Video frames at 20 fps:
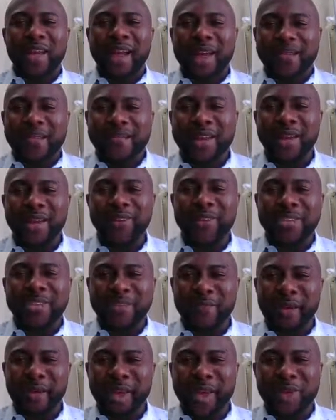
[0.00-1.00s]
I'm here to
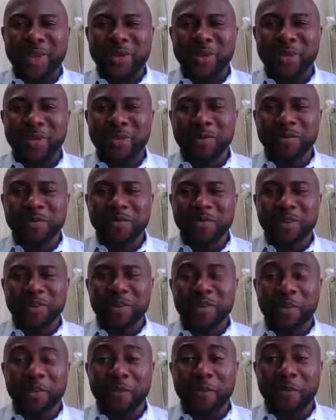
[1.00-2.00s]
inspire you,
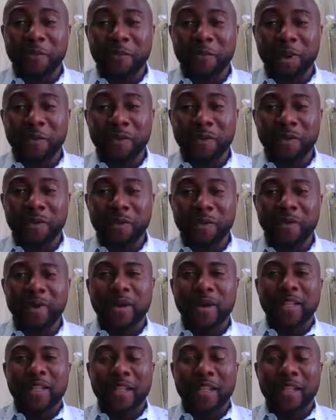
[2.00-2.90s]
to inform you,